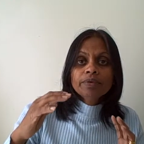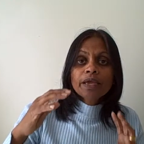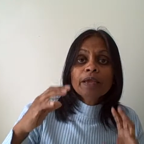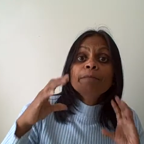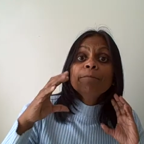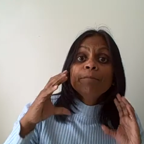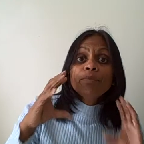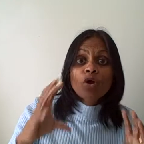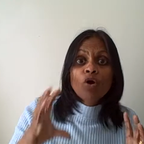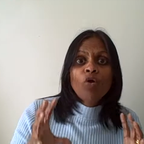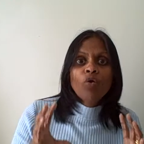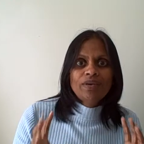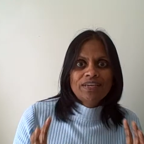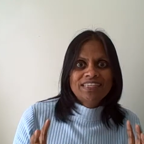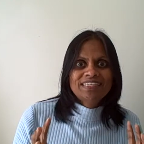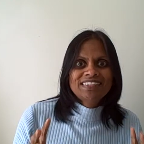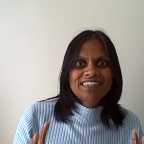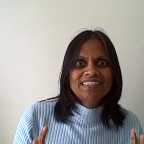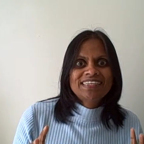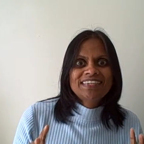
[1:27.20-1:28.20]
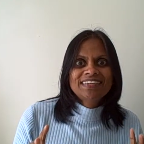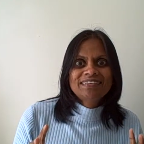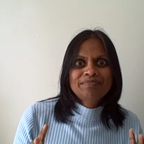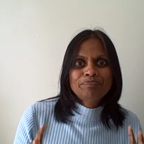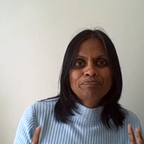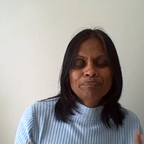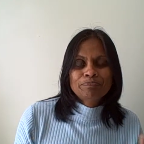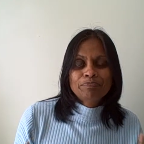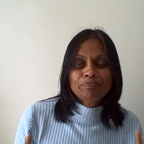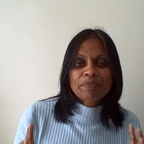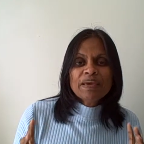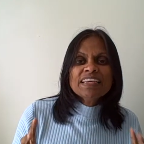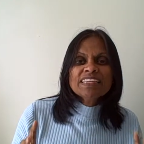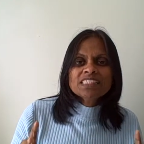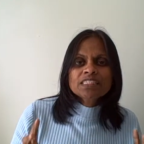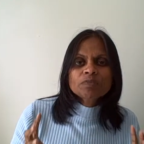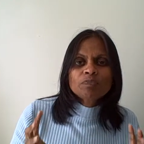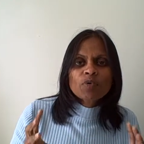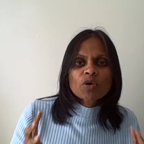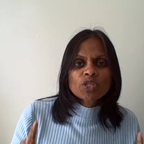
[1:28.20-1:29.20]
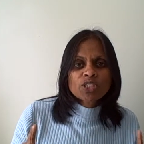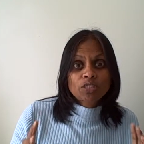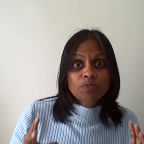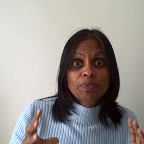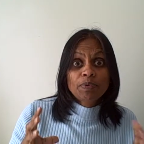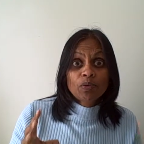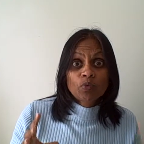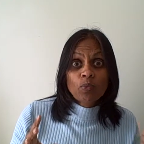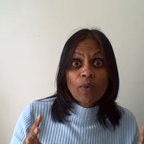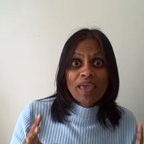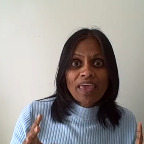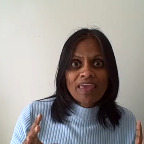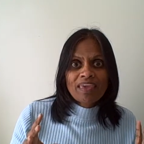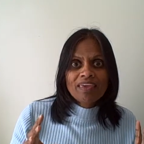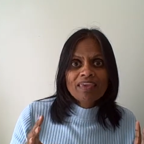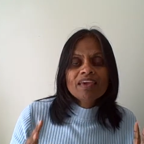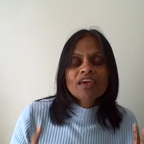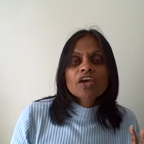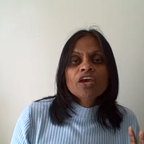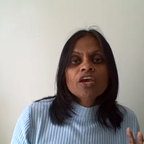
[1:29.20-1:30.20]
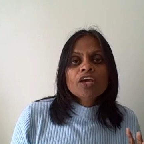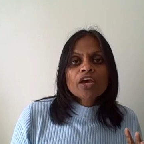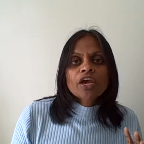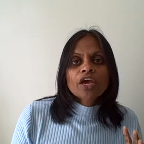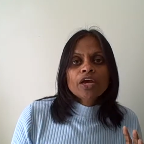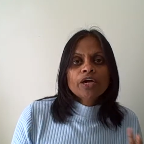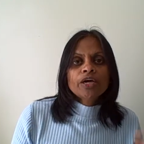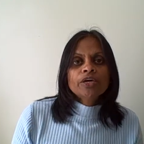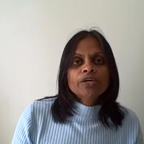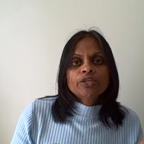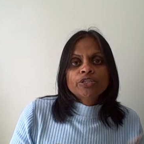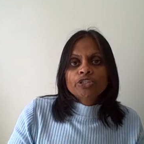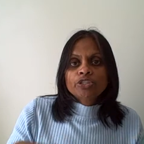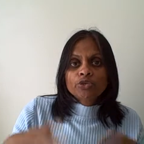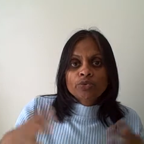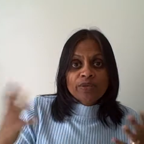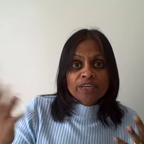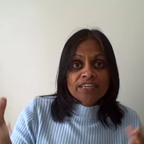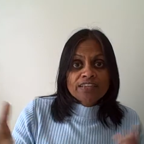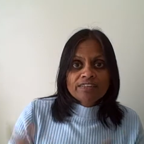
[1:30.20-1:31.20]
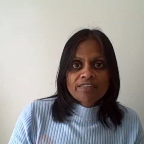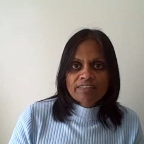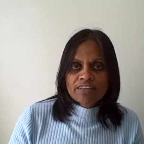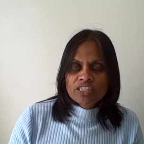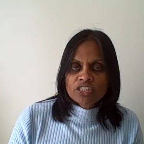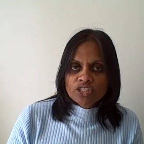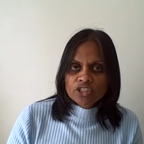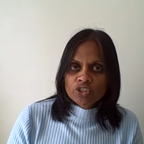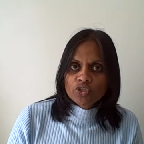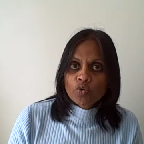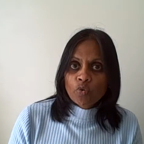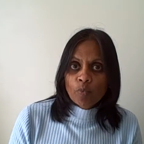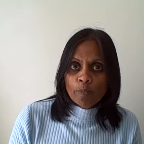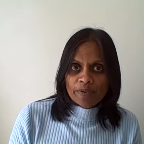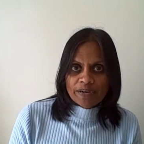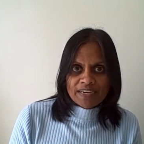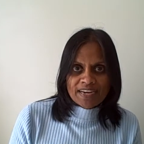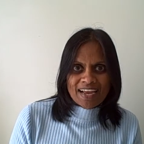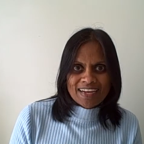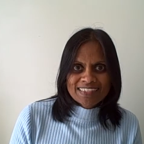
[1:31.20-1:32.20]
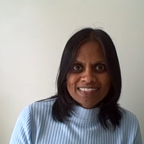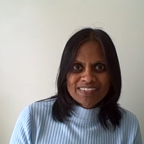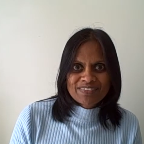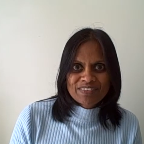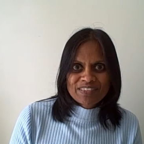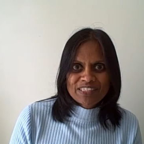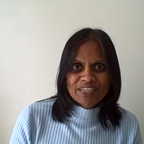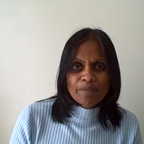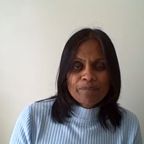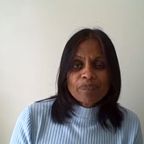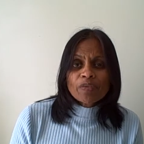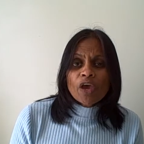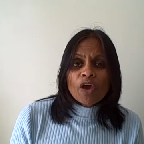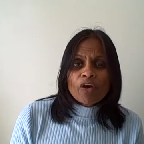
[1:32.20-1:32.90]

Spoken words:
employ it in the best possible way to increase your productivity.